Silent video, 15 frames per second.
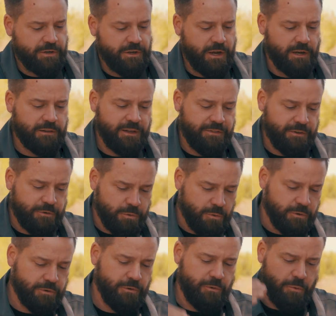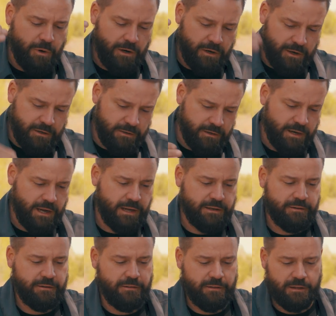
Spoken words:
You gotta let the tool do the work, not